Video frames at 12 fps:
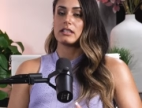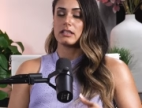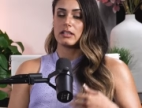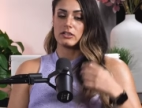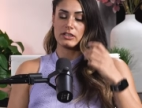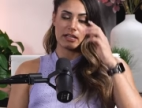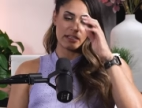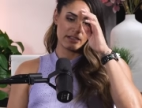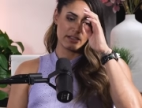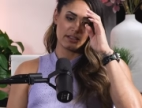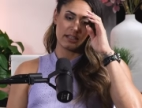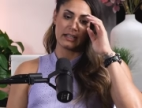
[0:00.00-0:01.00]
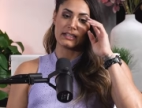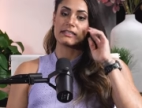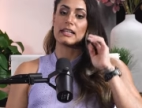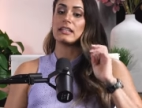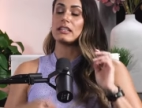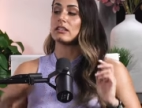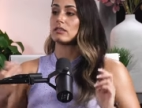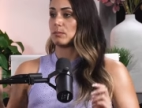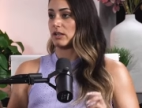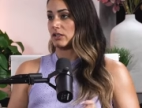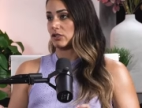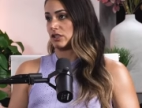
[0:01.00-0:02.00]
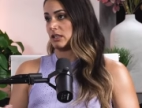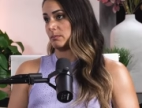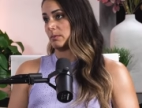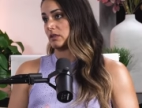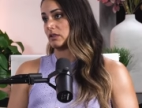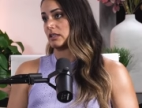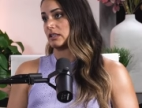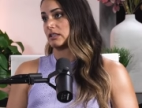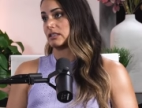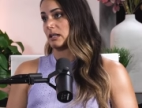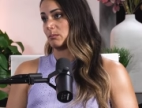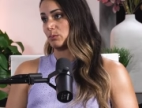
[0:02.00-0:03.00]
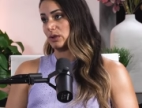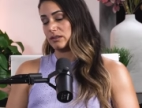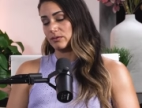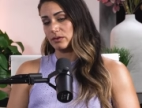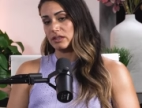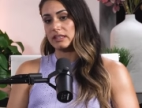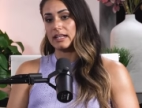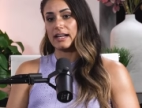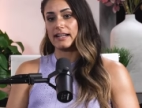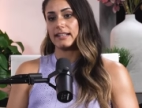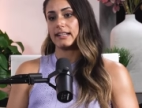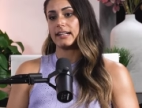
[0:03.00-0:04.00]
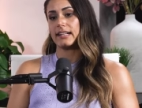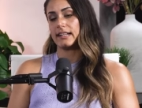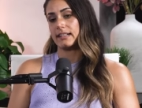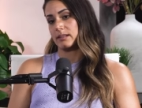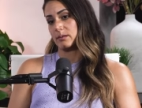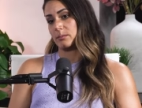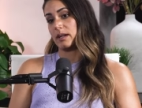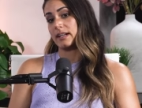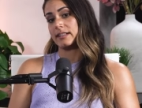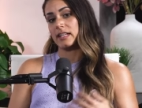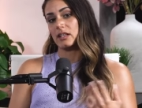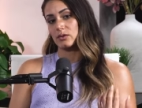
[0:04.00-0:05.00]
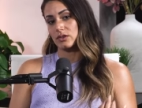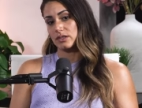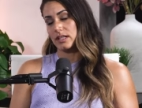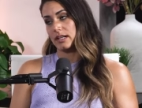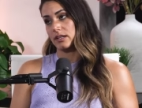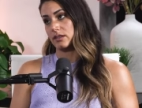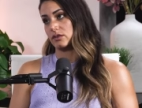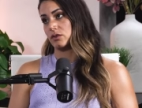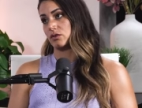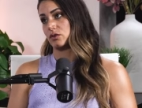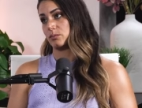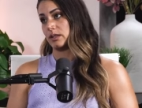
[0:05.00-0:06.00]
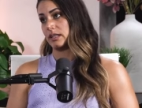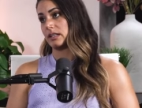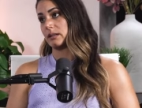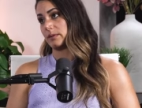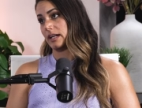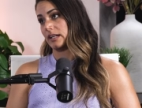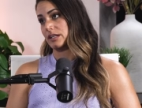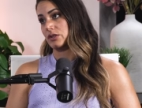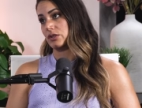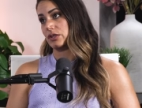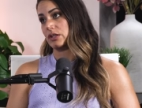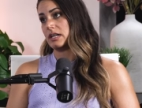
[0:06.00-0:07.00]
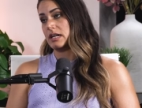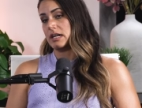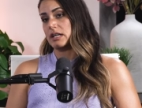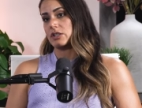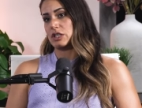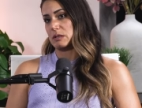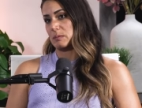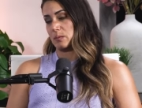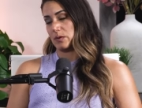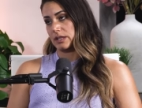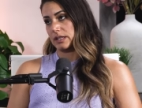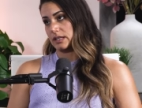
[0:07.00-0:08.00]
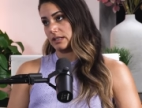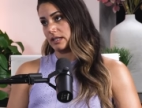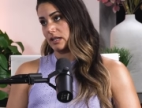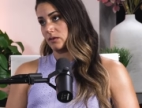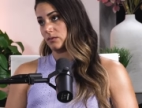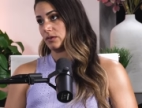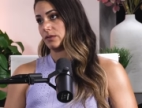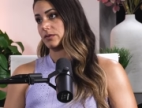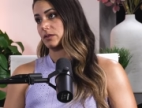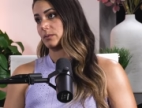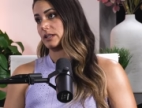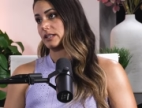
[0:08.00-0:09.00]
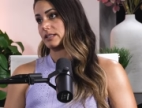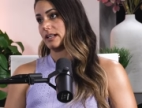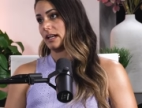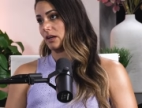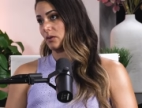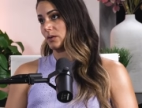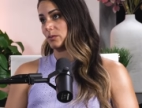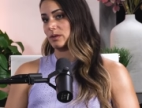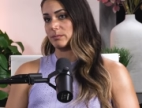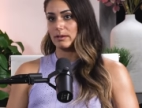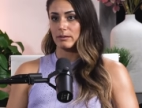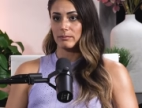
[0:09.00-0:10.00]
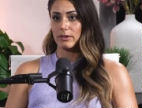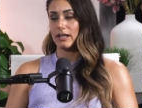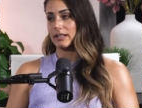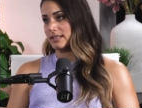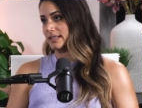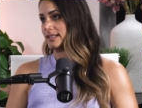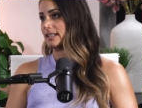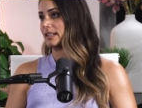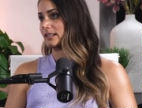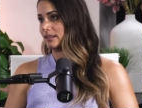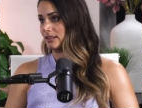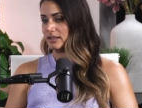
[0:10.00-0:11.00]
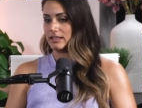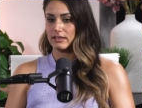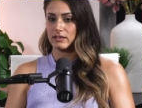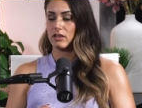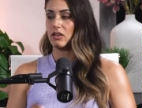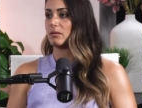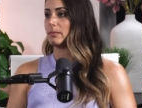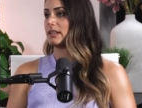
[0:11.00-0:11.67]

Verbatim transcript: such as, like I said, the spreadsheet building, the template for that. Um, I now just hired a social media manager. She's been working the account for a few weeks now, and we've been practicing and connected all